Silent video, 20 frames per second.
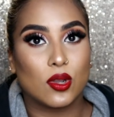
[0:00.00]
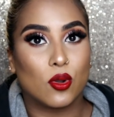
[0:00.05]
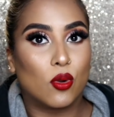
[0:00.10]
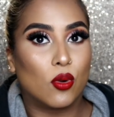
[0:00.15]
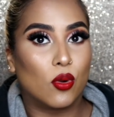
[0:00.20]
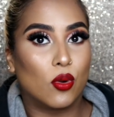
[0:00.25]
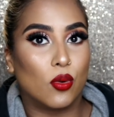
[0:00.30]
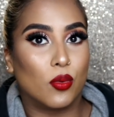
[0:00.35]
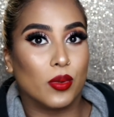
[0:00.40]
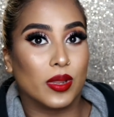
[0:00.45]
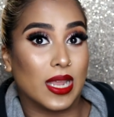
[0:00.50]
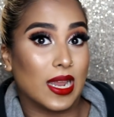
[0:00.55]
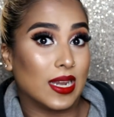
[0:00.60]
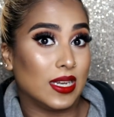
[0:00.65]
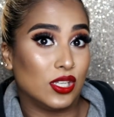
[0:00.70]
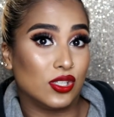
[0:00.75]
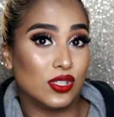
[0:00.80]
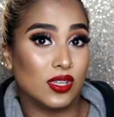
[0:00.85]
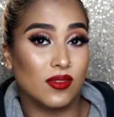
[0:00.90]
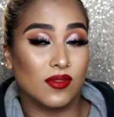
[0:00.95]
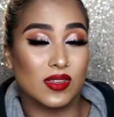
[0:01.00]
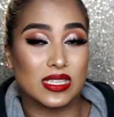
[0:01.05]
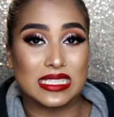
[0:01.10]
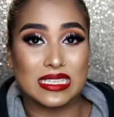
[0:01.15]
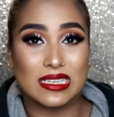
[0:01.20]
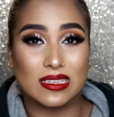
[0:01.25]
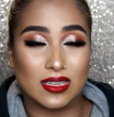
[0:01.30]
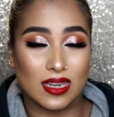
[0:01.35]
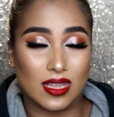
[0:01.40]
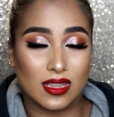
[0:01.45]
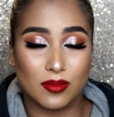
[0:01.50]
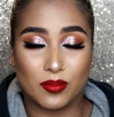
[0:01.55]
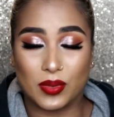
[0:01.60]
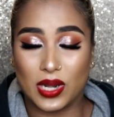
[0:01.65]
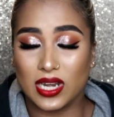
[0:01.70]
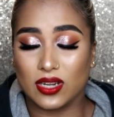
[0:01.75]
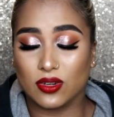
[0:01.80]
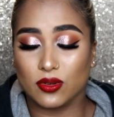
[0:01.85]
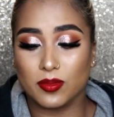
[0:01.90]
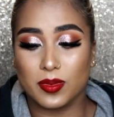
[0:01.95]
or whether I need to invest in another
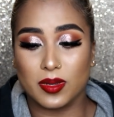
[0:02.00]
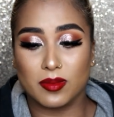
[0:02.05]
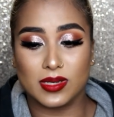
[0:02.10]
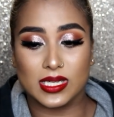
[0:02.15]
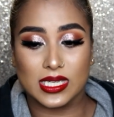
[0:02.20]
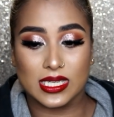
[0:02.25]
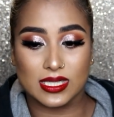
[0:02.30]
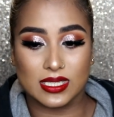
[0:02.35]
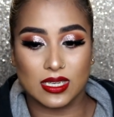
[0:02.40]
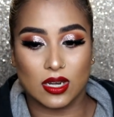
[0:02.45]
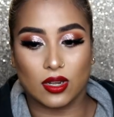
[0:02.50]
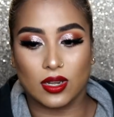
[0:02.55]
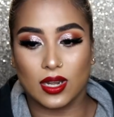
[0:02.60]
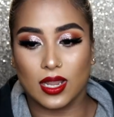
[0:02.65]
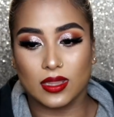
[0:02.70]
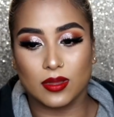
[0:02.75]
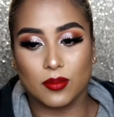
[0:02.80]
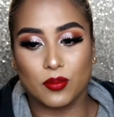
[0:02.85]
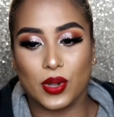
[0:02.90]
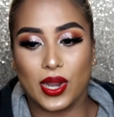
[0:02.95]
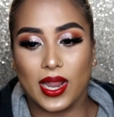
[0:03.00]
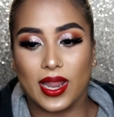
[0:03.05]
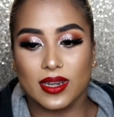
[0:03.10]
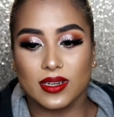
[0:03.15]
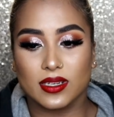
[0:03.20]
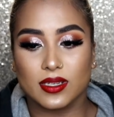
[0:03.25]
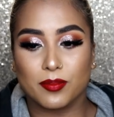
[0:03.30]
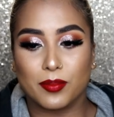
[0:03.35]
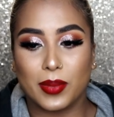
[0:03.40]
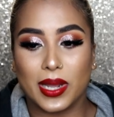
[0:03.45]
brand or maybe test out another brand.